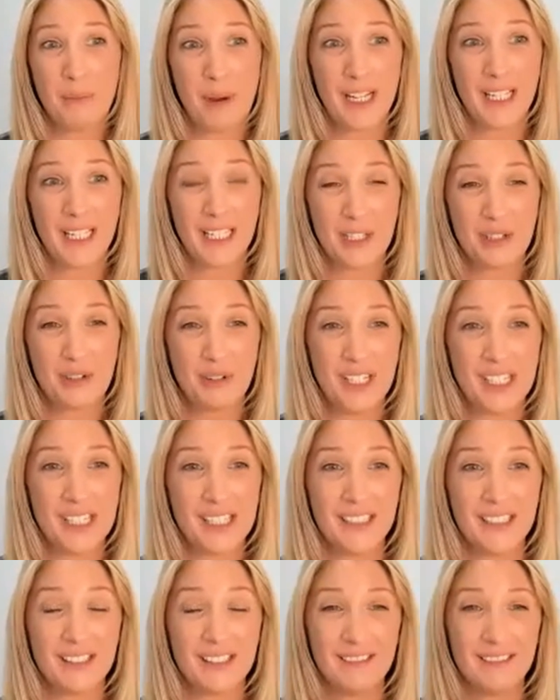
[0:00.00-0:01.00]
the mining industry
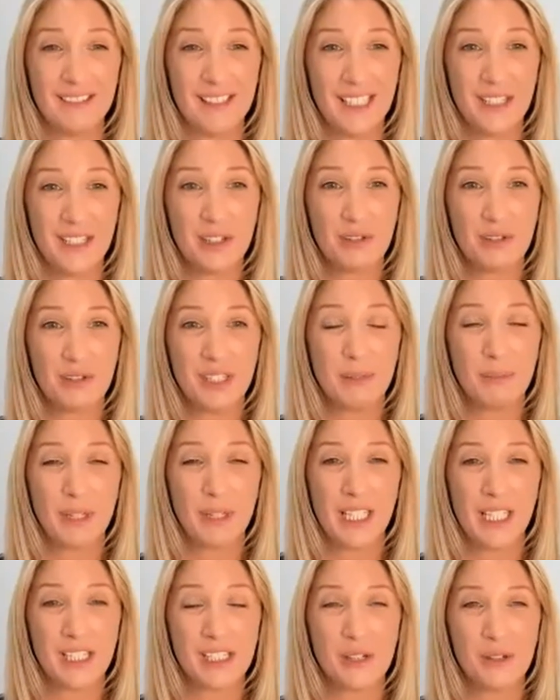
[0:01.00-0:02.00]
isn't an industry
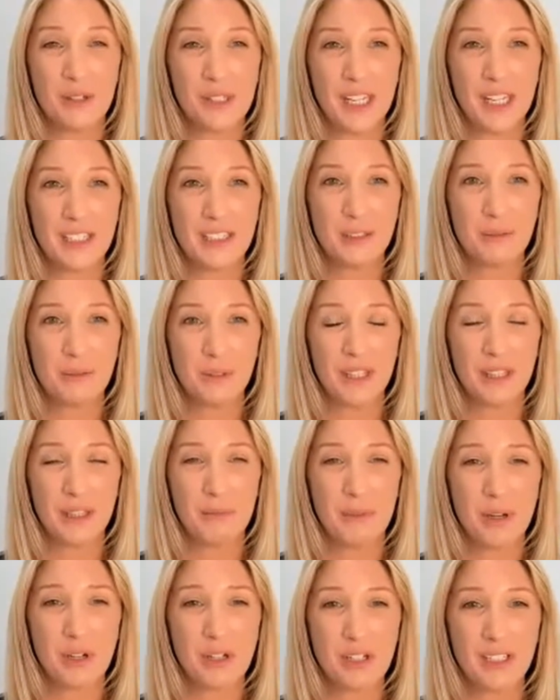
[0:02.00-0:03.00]
typically associated with
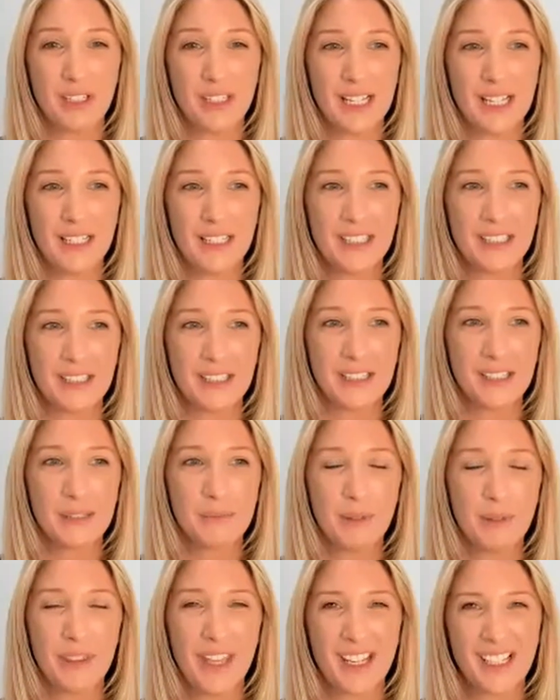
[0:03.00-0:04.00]
emotional intelligence,
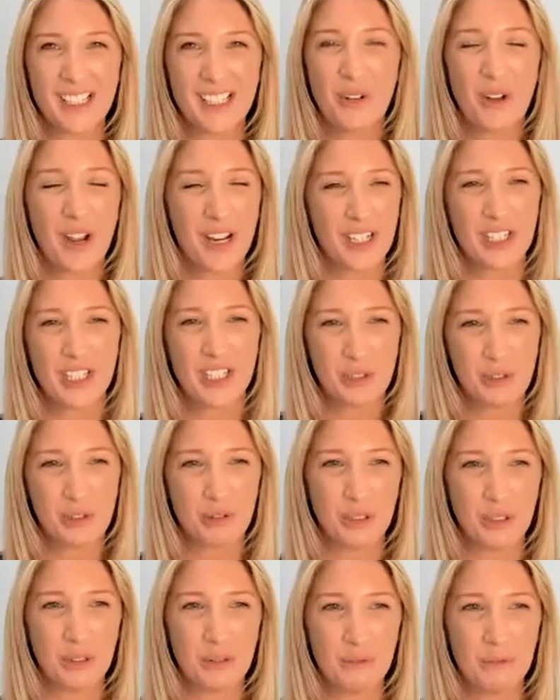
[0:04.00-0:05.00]
but that's not actually
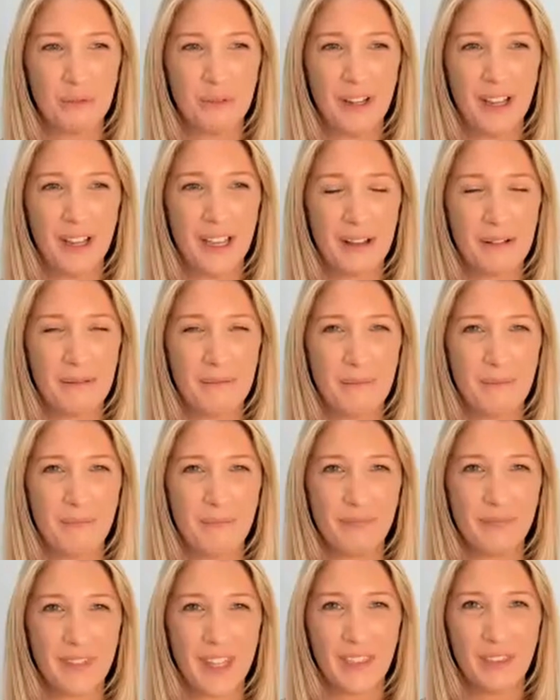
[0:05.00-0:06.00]
true.
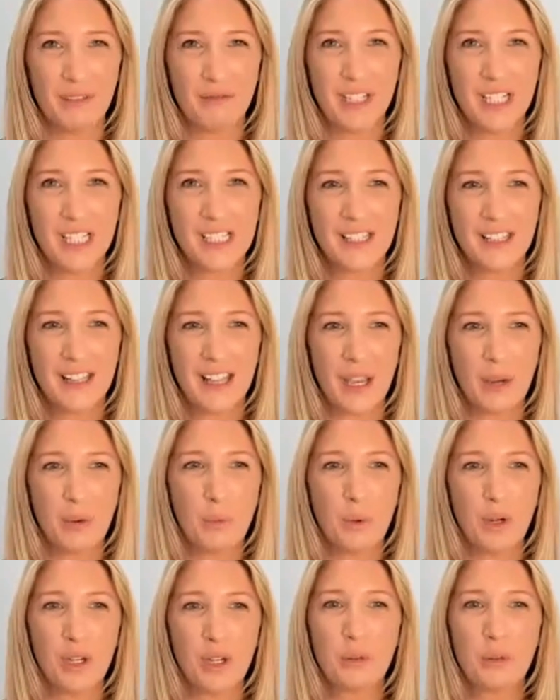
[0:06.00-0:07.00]
And the reason that I
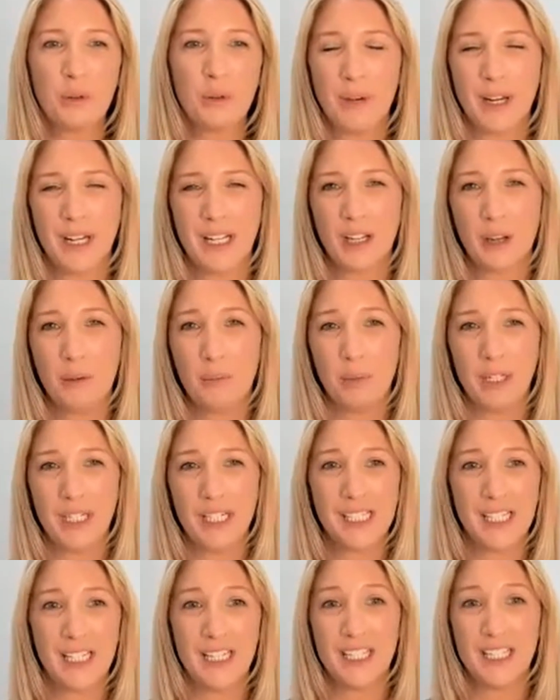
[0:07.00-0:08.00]
work with mining
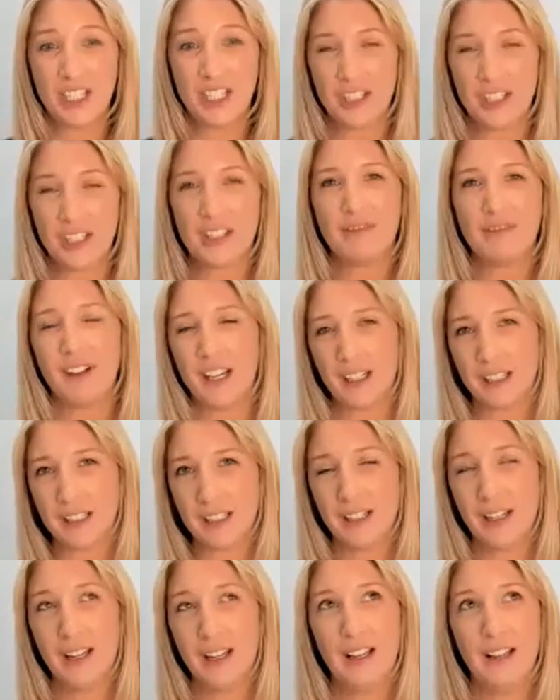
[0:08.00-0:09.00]
companies, in addition to the
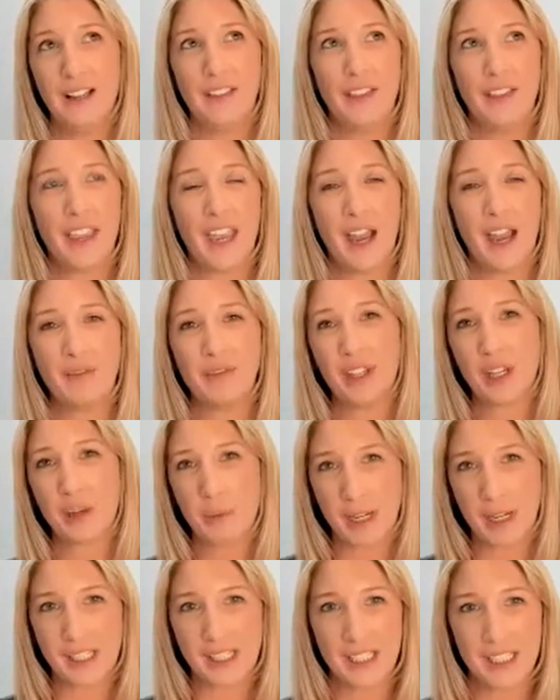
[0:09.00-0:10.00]
fact that they have the
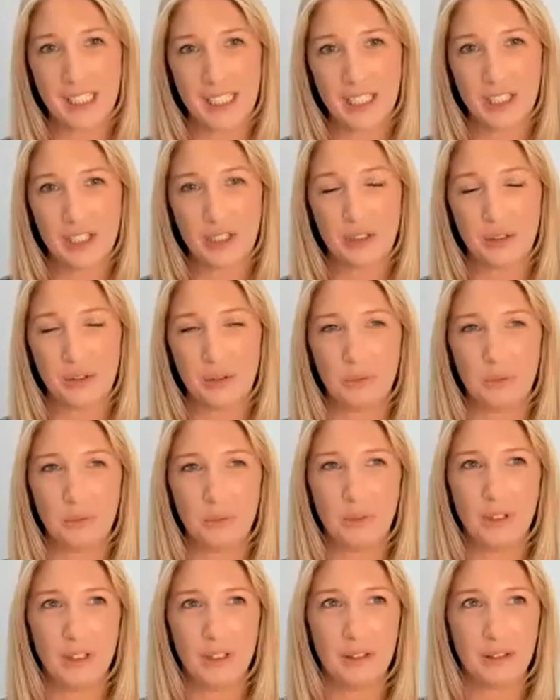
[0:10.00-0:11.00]
capacity
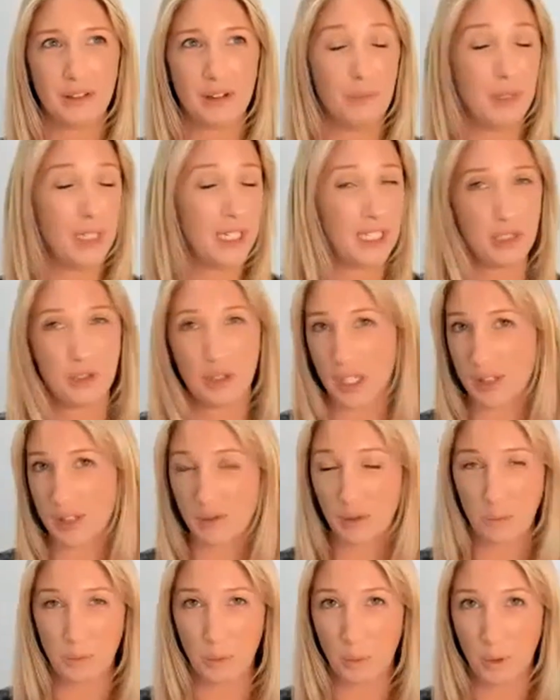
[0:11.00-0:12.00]
to completely
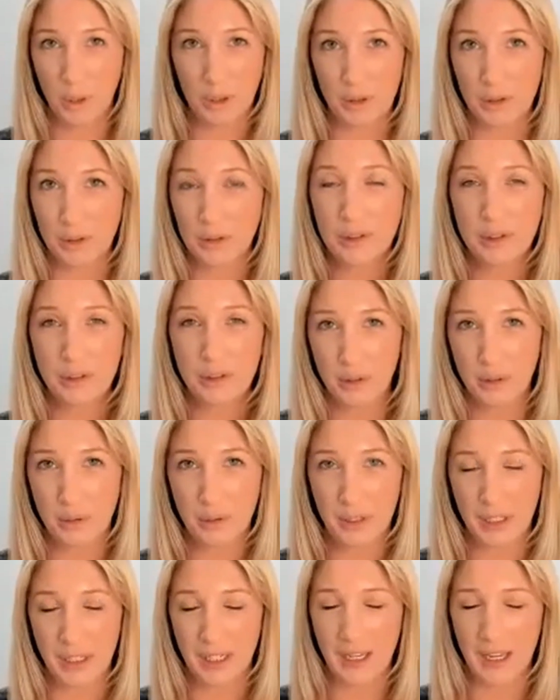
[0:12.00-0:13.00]
transform the world through
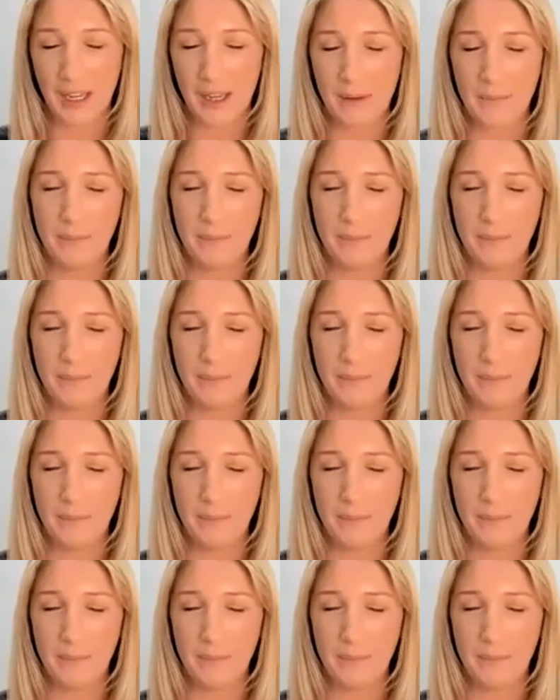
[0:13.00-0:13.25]
the